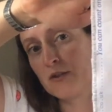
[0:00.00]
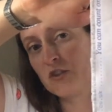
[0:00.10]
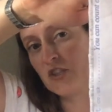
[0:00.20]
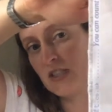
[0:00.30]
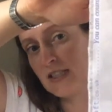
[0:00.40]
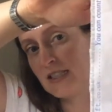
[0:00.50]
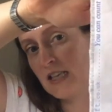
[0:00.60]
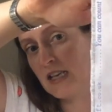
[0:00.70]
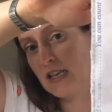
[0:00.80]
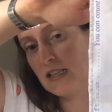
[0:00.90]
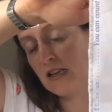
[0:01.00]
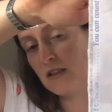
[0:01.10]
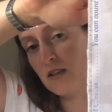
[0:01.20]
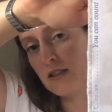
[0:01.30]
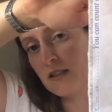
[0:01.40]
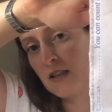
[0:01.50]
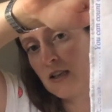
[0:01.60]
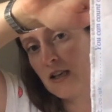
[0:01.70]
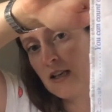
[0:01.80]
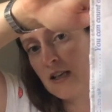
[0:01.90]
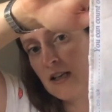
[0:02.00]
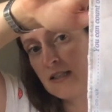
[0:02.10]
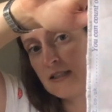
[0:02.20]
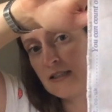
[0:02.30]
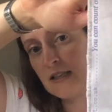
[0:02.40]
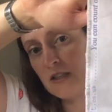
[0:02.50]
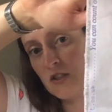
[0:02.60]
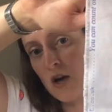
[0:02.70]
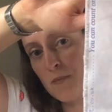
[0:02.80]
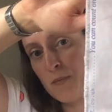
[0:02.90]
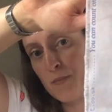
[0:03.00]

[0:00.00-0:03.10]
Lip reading: So as you can see, it does stitch up